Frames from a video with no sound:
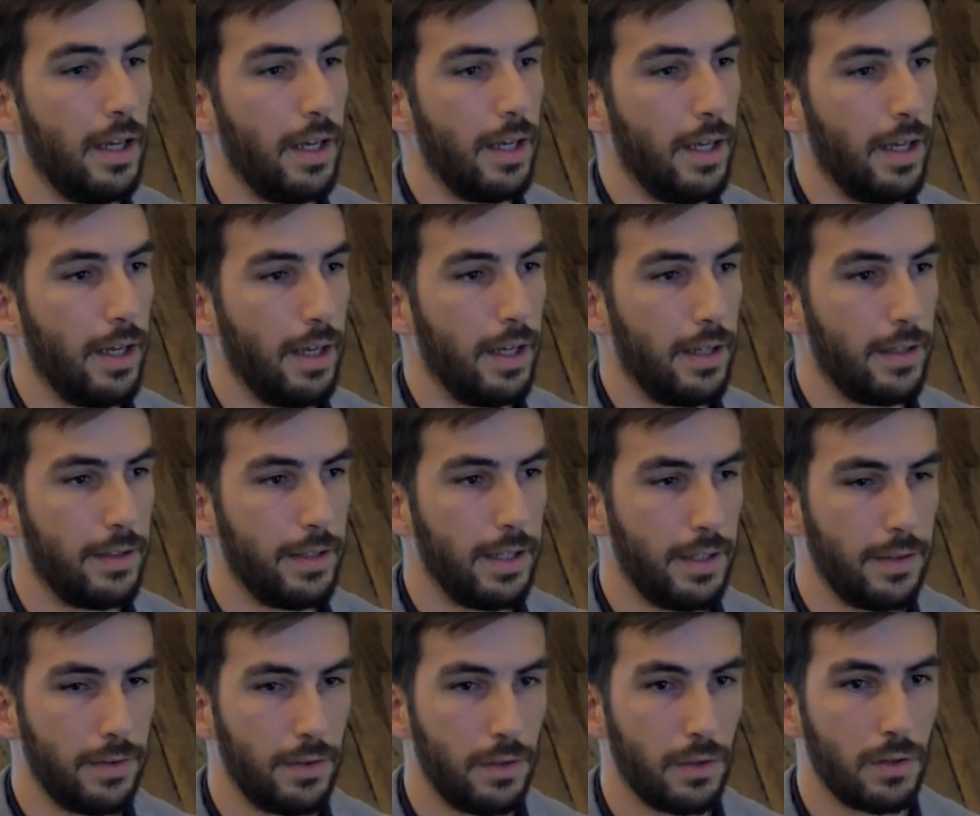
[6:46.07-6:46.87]

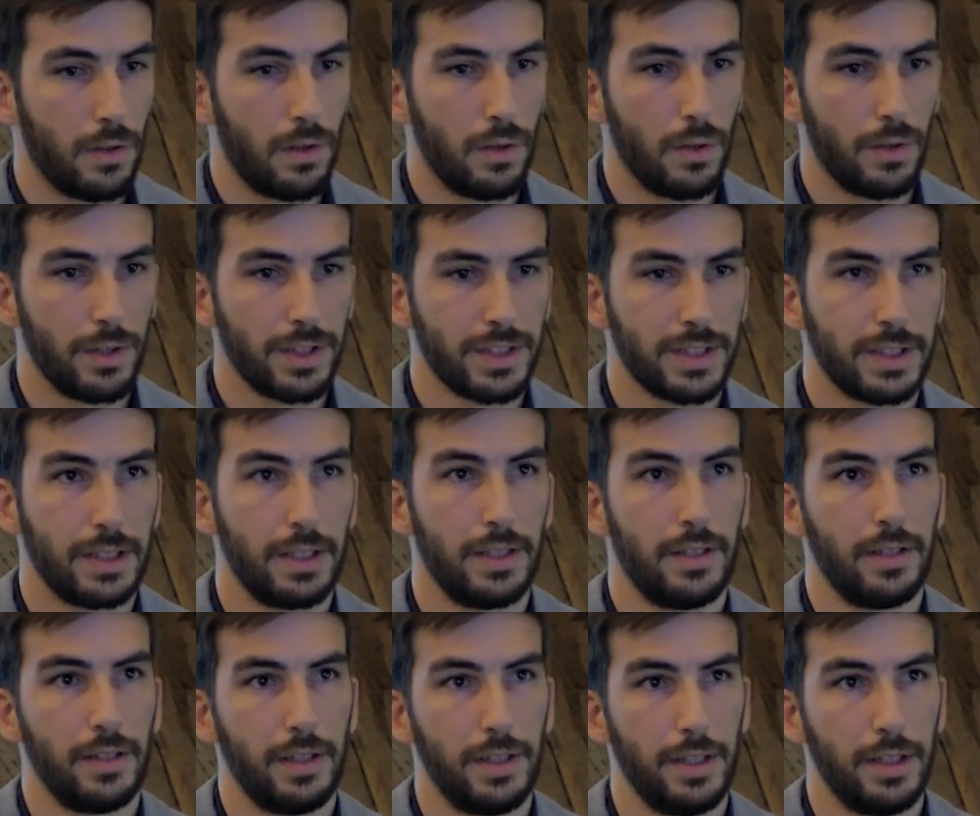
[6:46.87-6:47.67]
that occurs
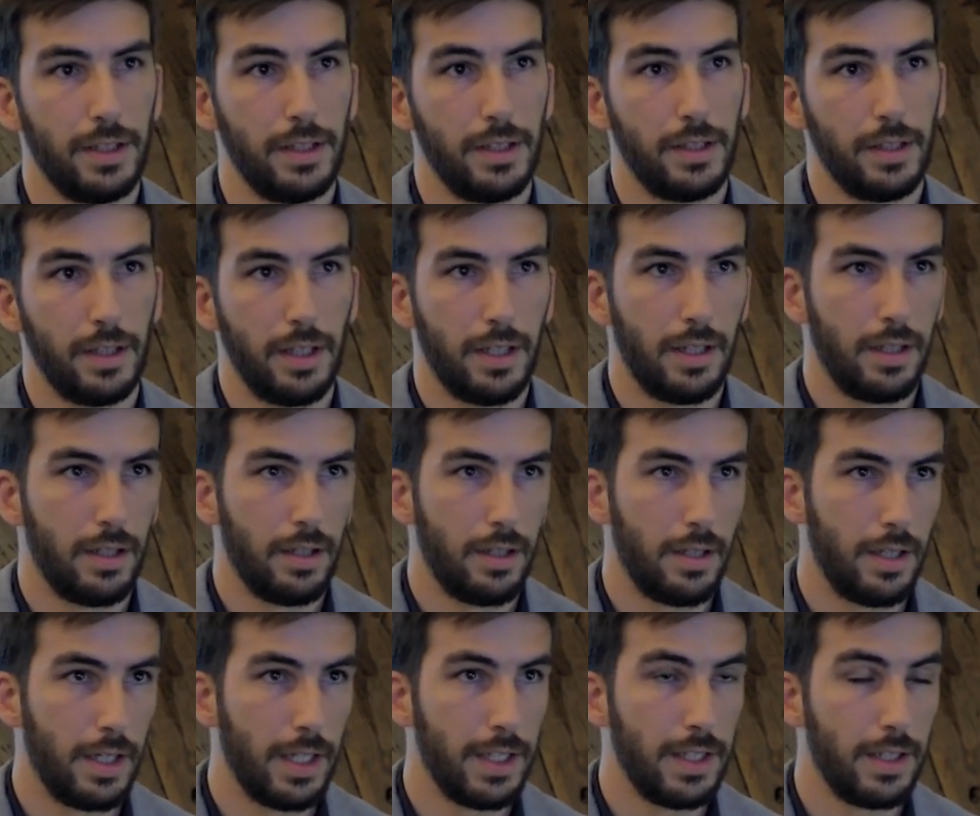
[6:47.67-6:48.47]
in the
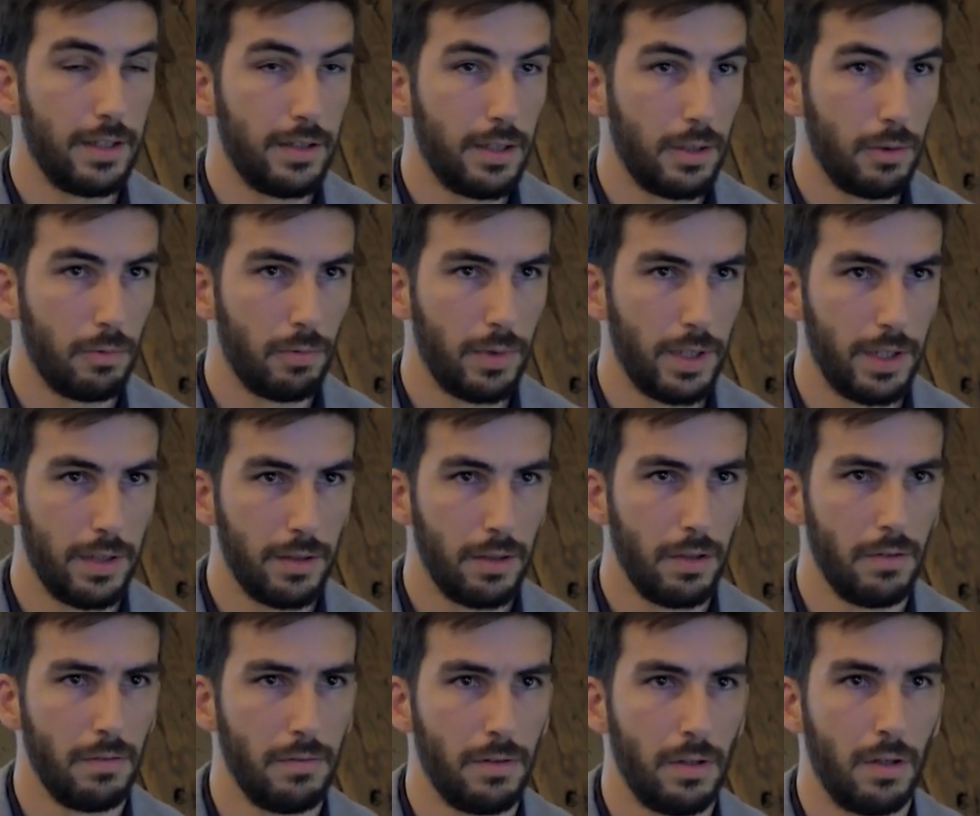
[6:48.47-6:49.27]
editing
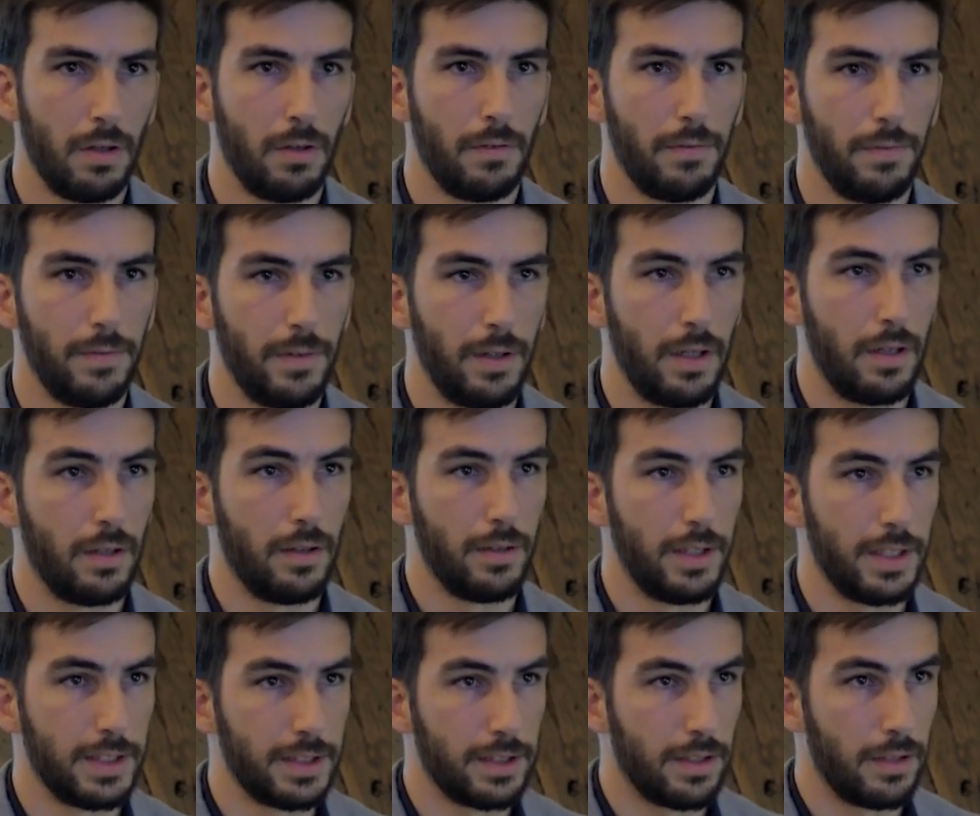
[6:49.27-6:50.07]
window of
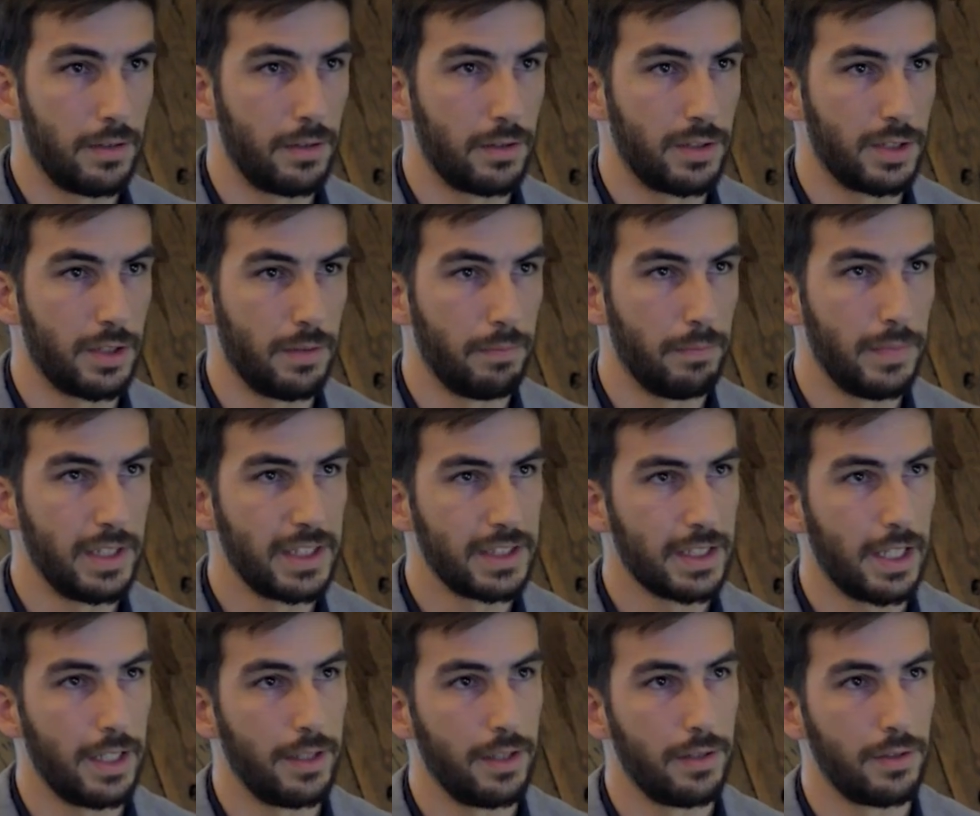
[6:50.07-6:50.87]
the cytosine
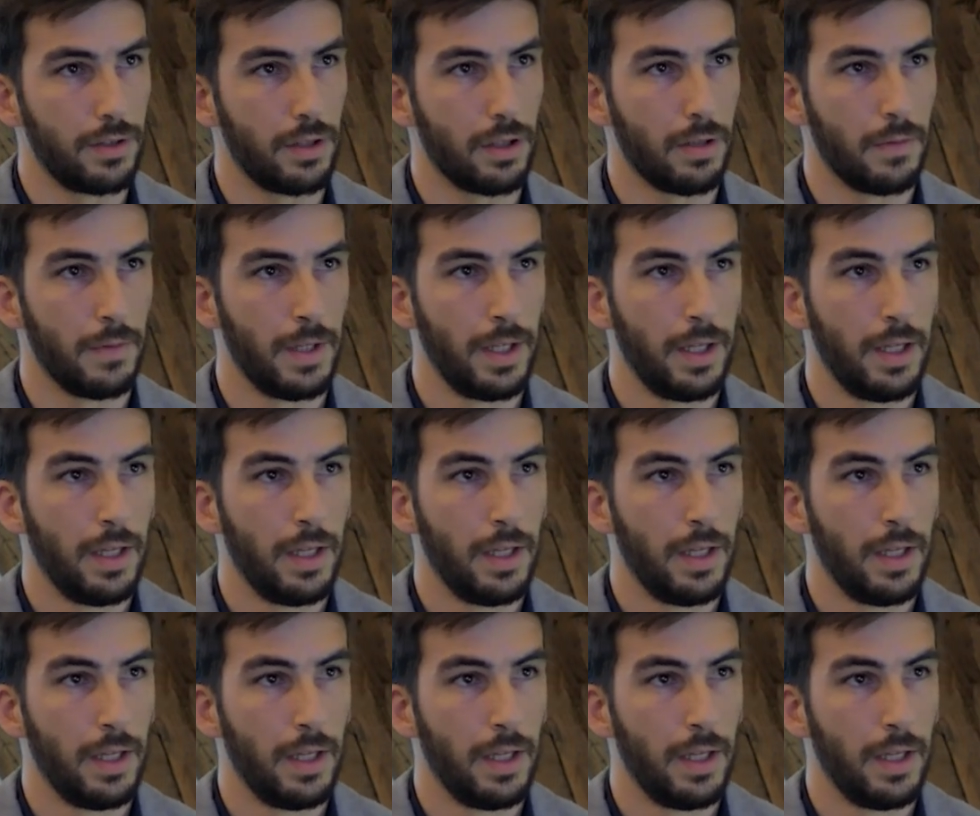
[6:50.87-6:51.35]
base editor.